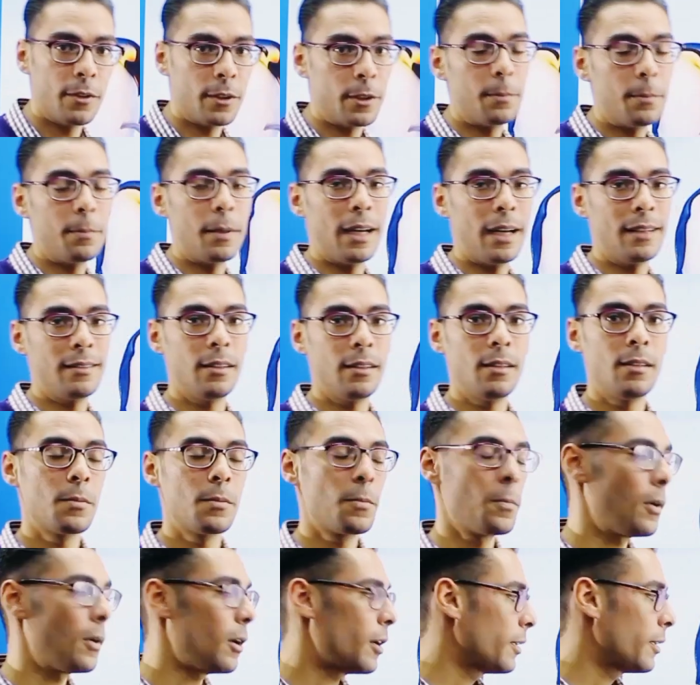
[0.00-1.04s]
their paddles?
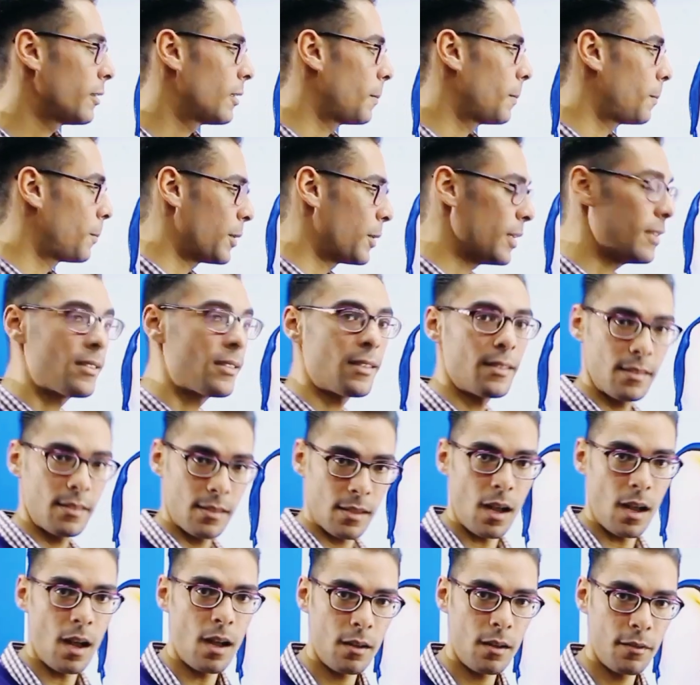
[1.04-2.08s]
By the presence
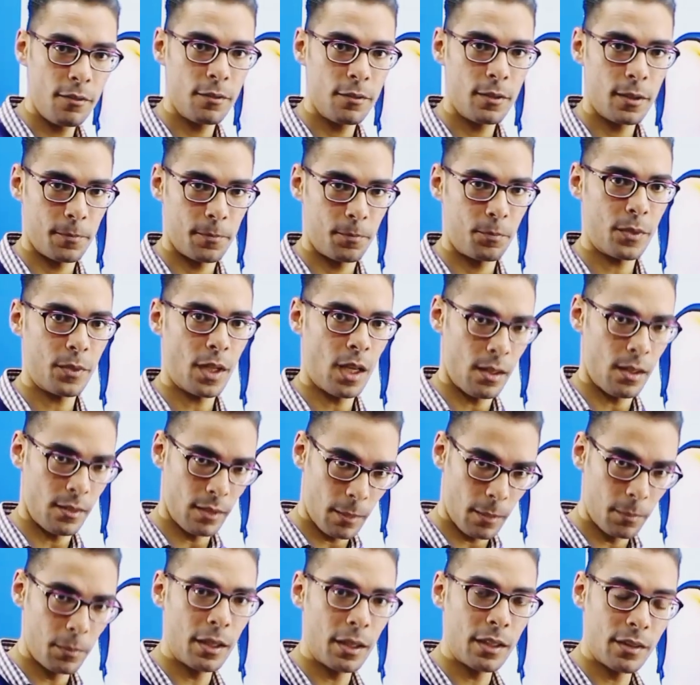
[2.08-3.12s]
of
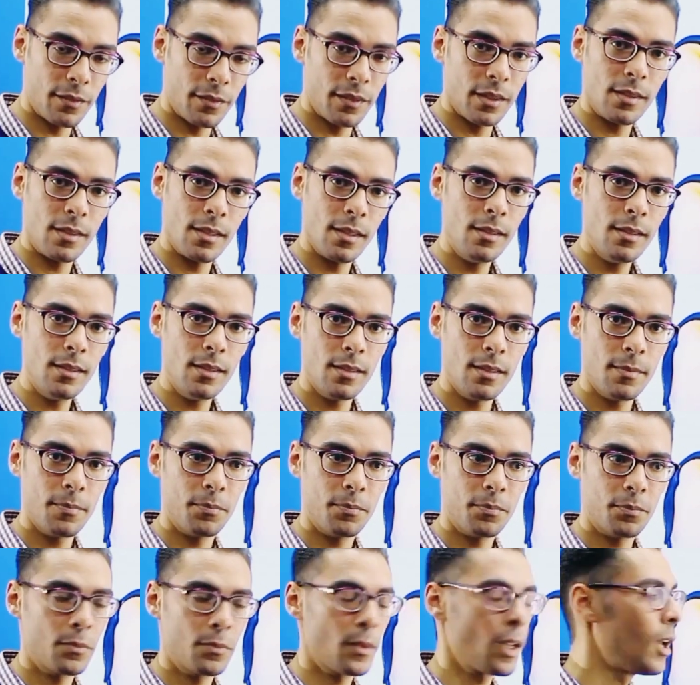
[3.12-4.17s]
the blood vessels.
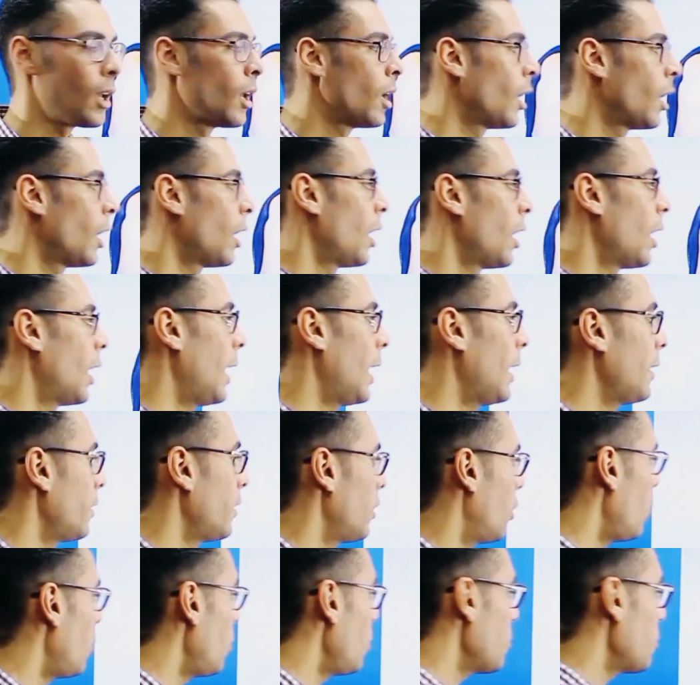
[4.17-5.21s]
And
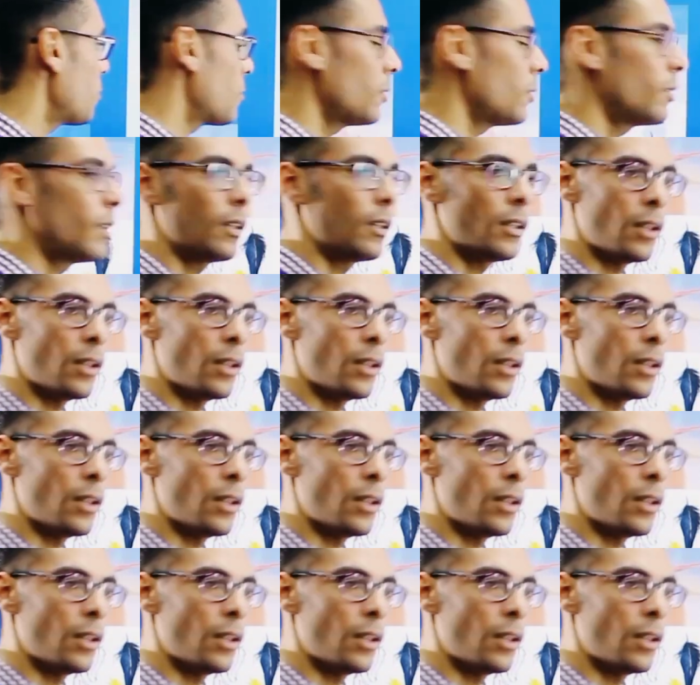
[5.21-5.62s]
also the